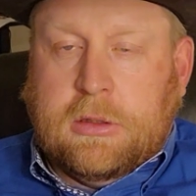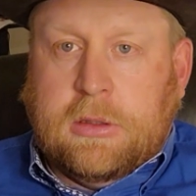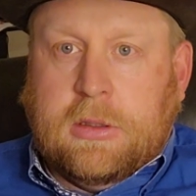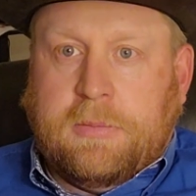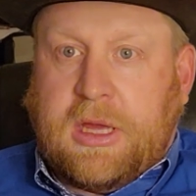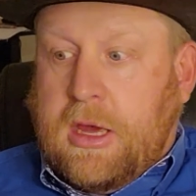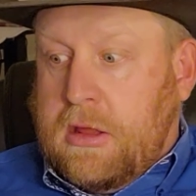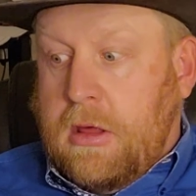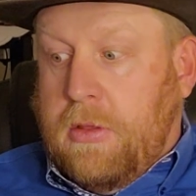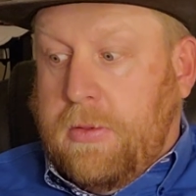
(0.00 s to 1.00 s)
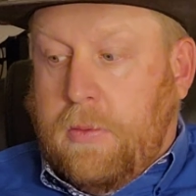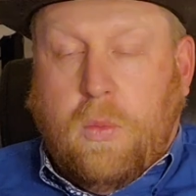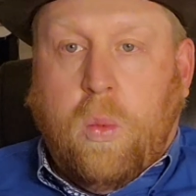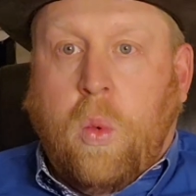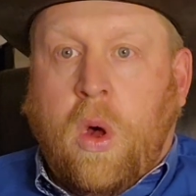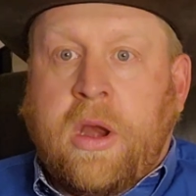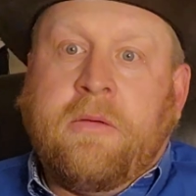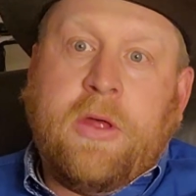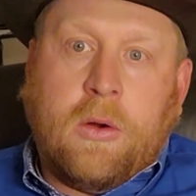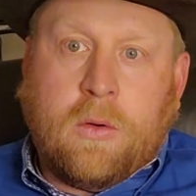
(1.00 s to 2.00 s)
Because one of
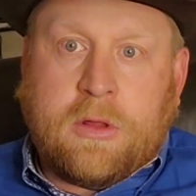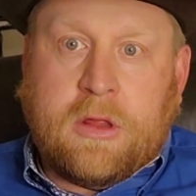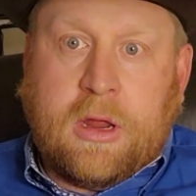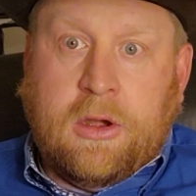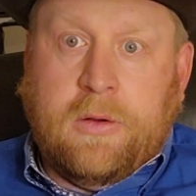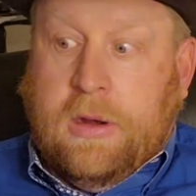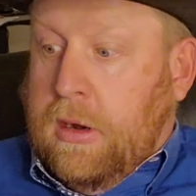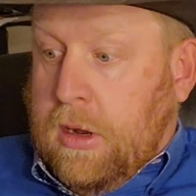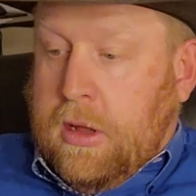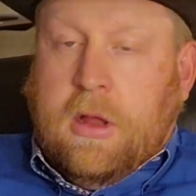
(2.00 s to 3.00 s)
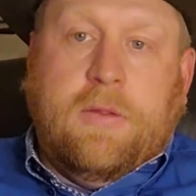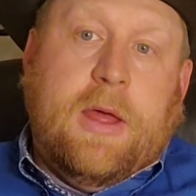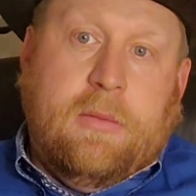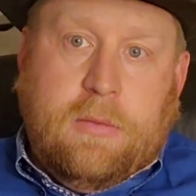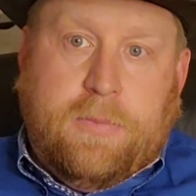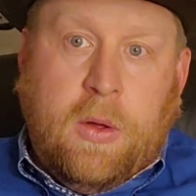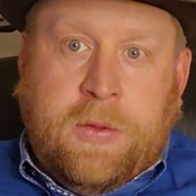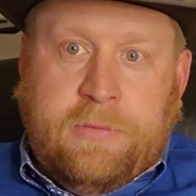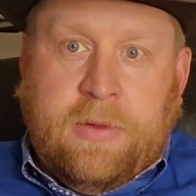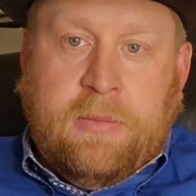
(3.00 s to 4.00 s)
their horses is going to do it. Both
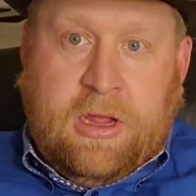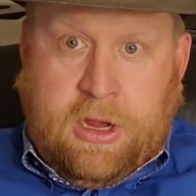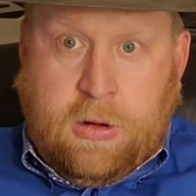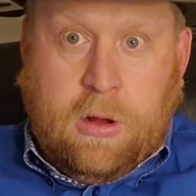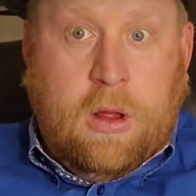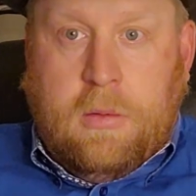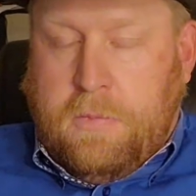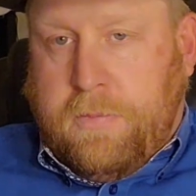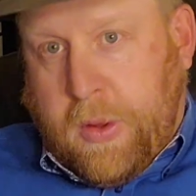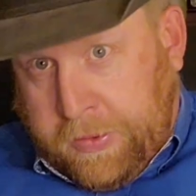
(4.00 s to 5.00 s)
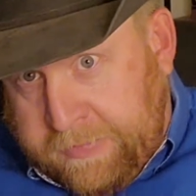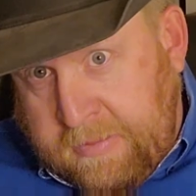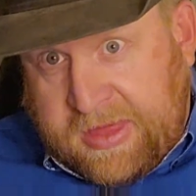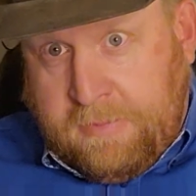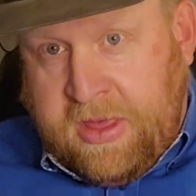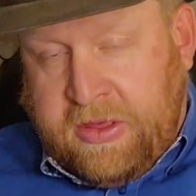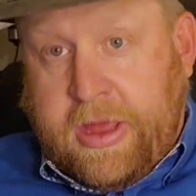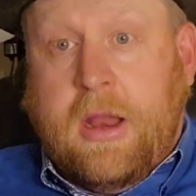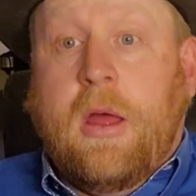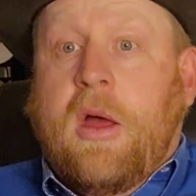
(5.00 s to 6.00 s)
of them here. Both of them at the
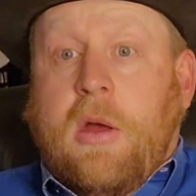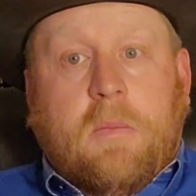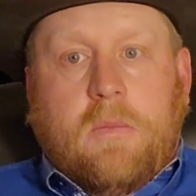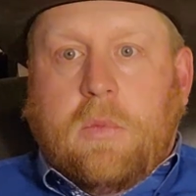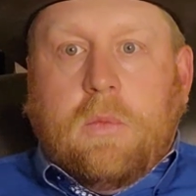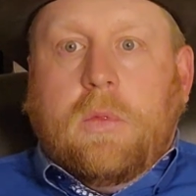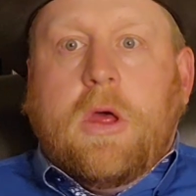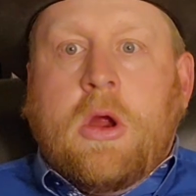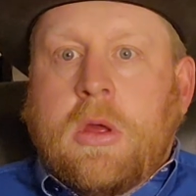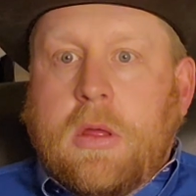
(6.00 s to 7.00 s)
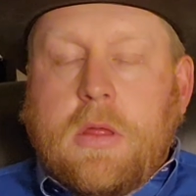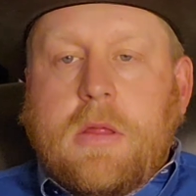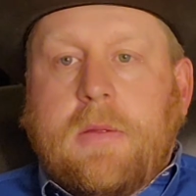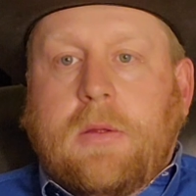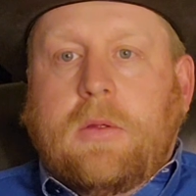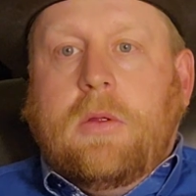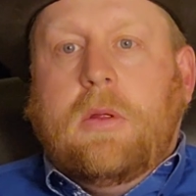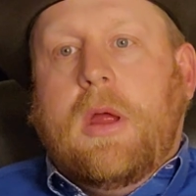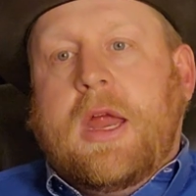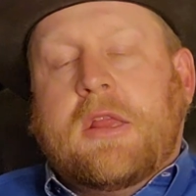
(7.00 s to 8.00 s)
million.
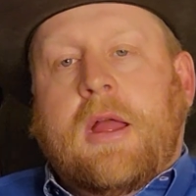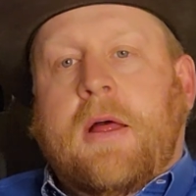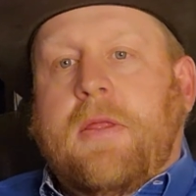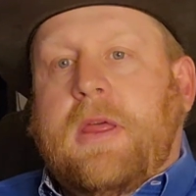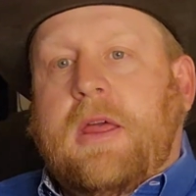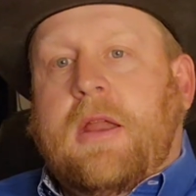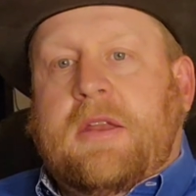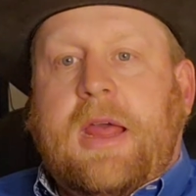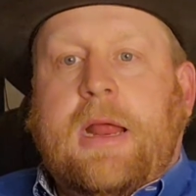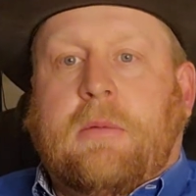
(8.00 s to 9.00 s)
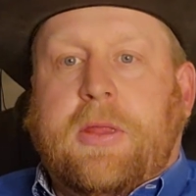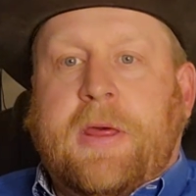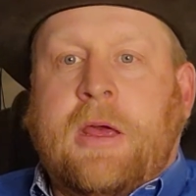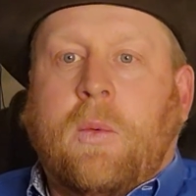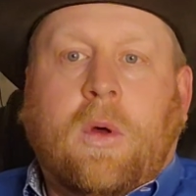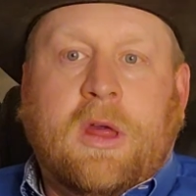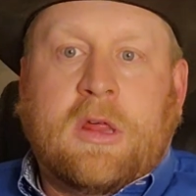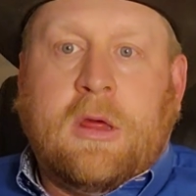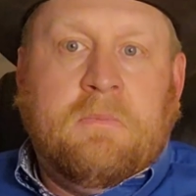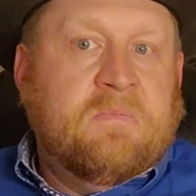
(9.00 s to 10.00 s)
It's not the unattainable thing it
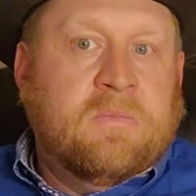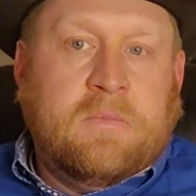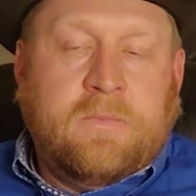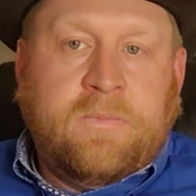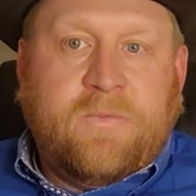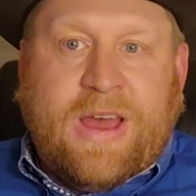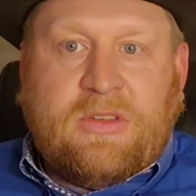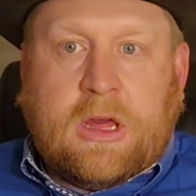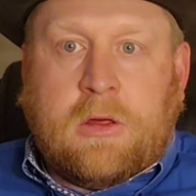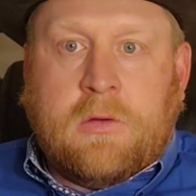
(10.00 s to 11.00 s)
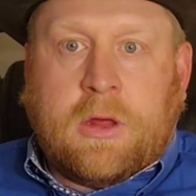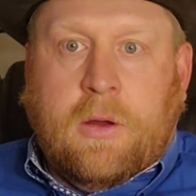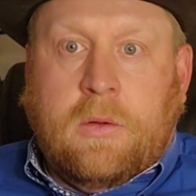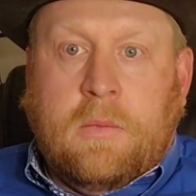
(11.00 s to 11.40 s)
was 5-6 years ago.